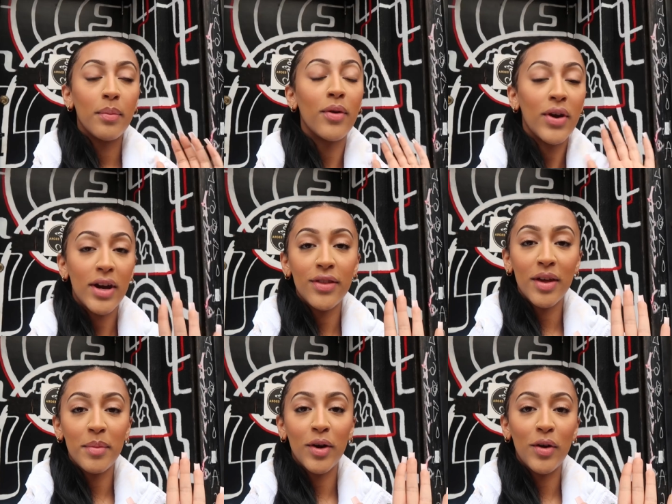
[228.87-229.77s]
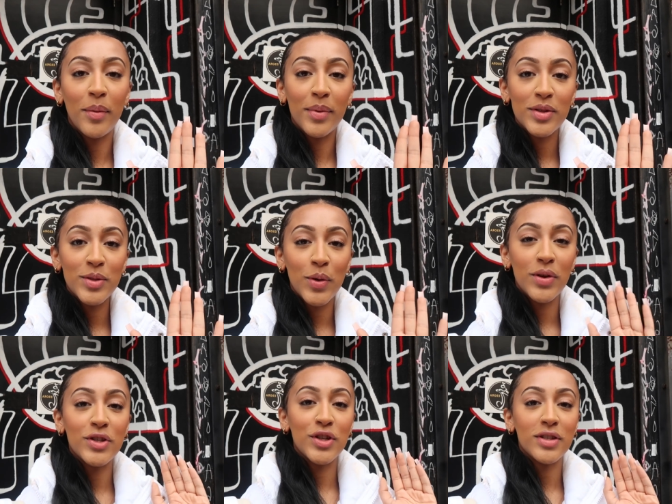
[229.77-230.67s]
But right now I think I'm gonna go to a bookstore
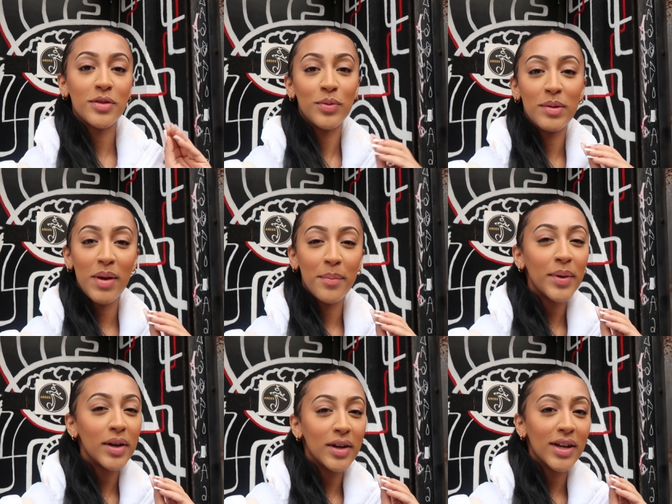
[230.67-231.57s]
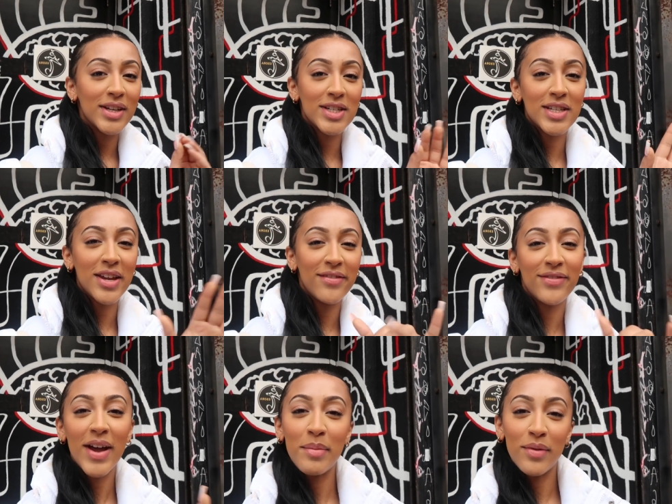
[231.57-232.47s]
and just read my book and just kind of
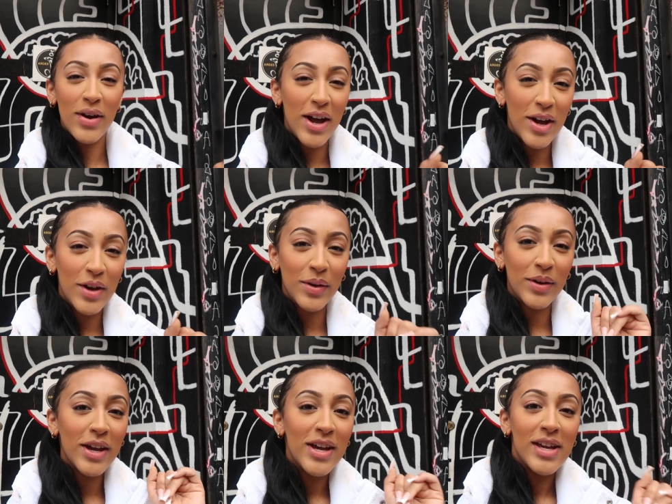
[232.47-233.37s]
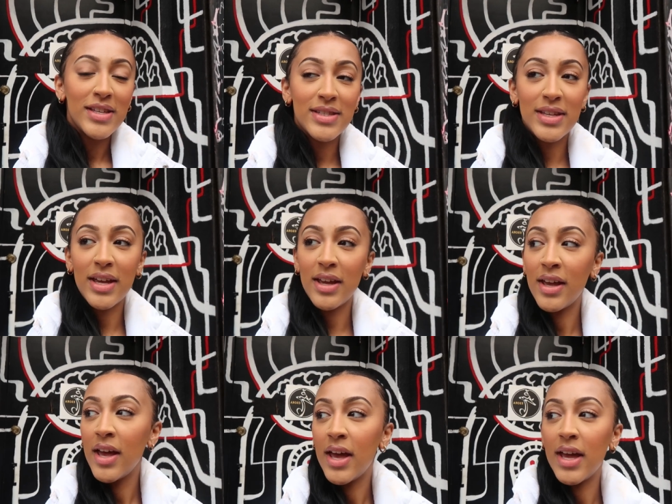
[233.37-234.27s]
vibe around, sit.
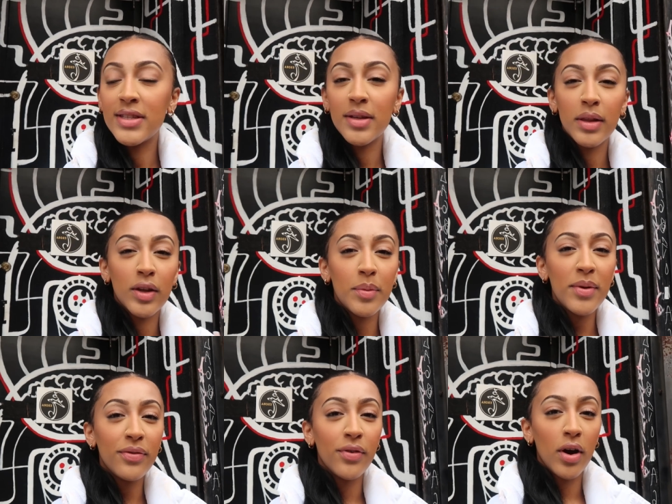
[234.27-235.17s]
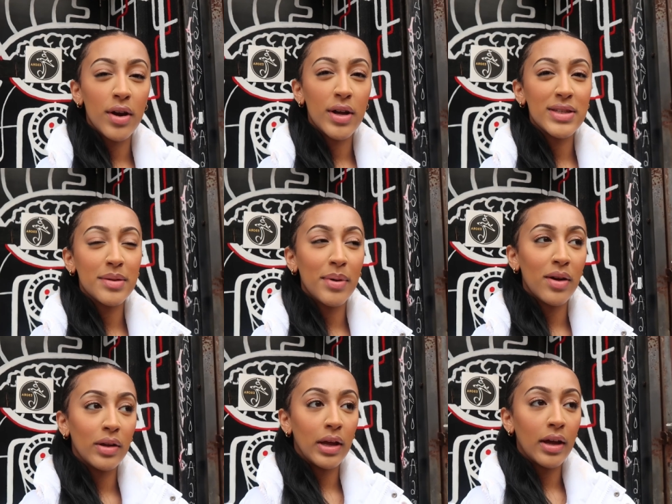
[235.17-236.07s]
It's a little bit far. It's
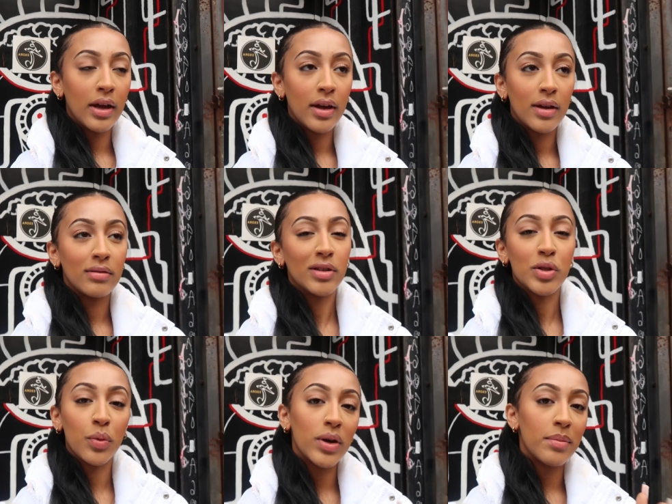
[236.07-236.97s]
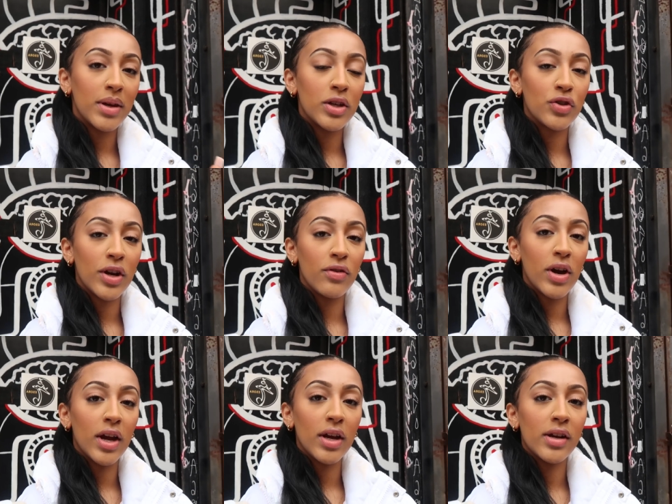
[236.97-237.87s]
about like a twenty minute train
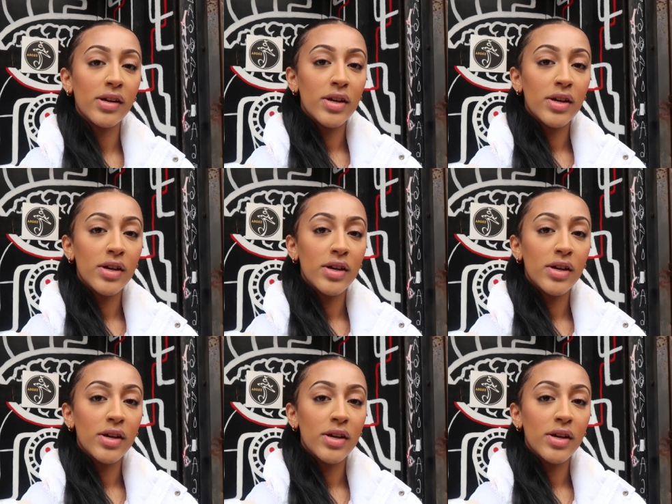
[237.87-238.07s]
ride.